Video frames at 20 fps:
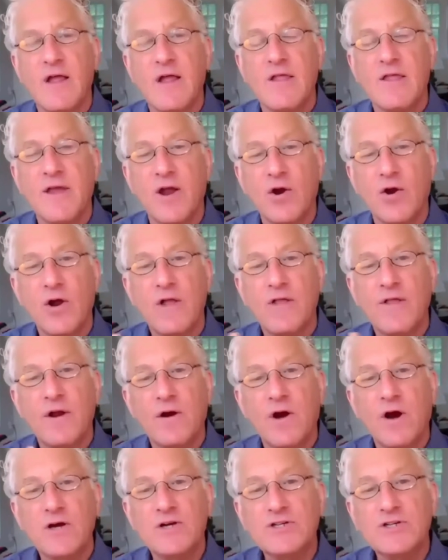
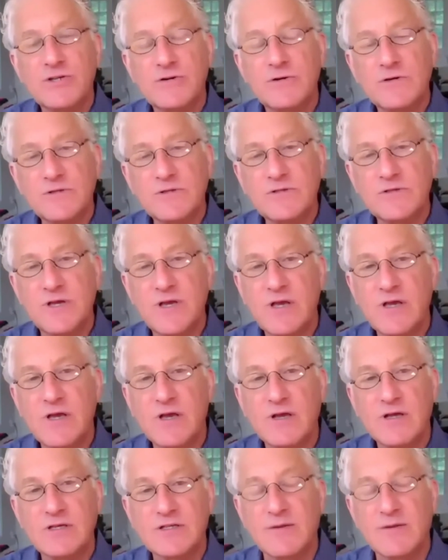there are certainly
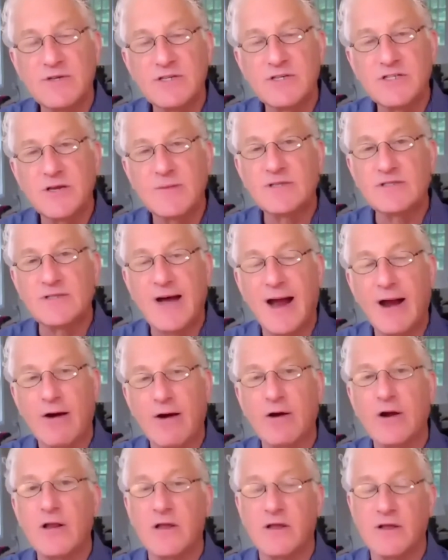some
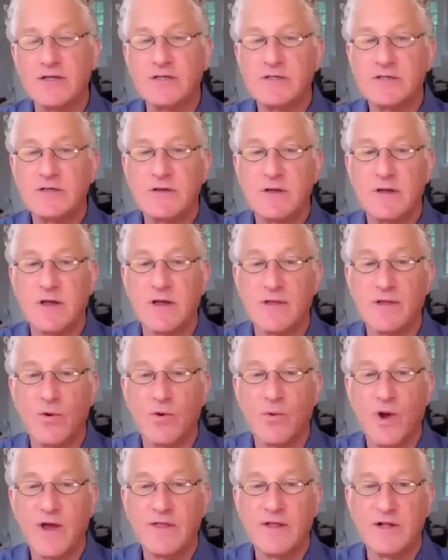similarities in the
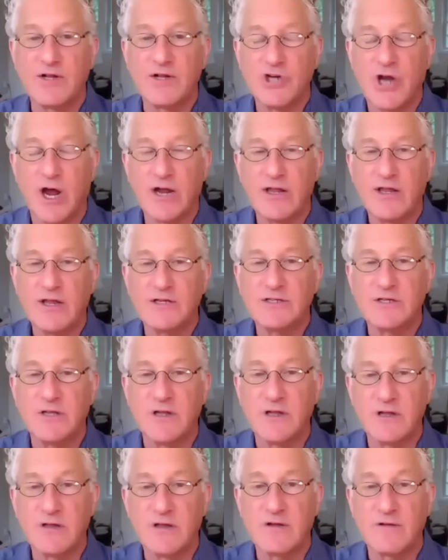way that Chinese and
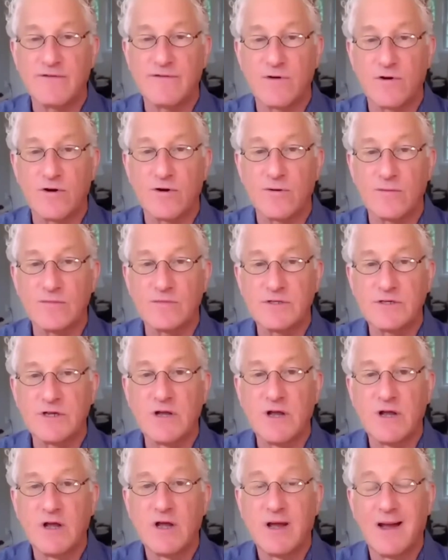Indian firms
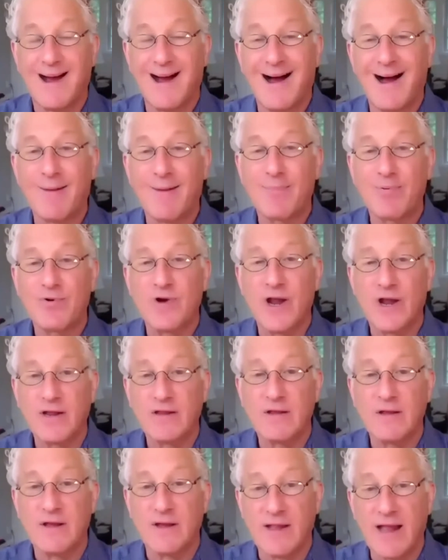operate
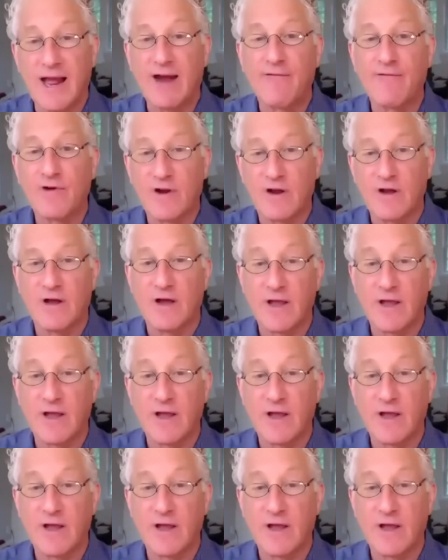in Africa.